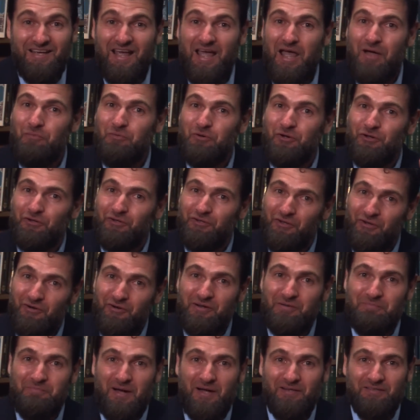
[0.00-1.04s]
And we're going to learn
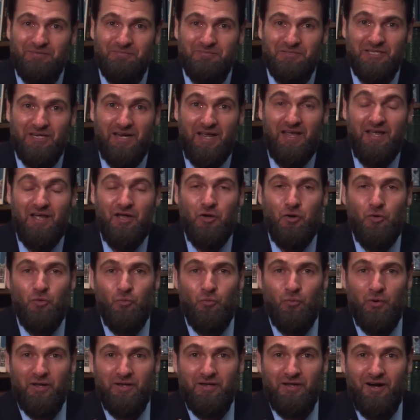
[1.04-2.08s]
about them today
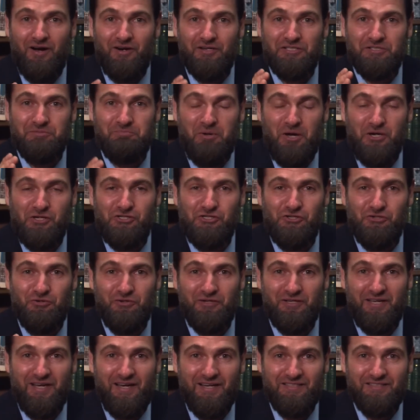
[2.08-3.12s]
with our special
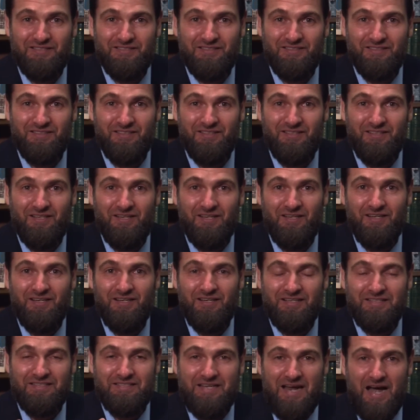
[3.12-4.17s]
guest,
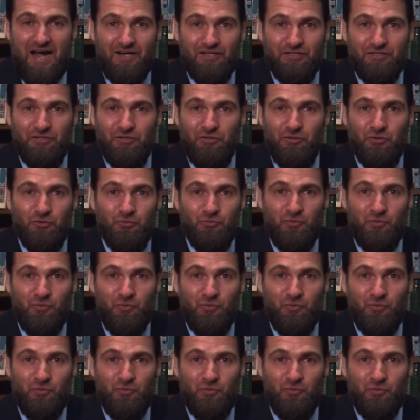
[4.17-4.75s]
Dr.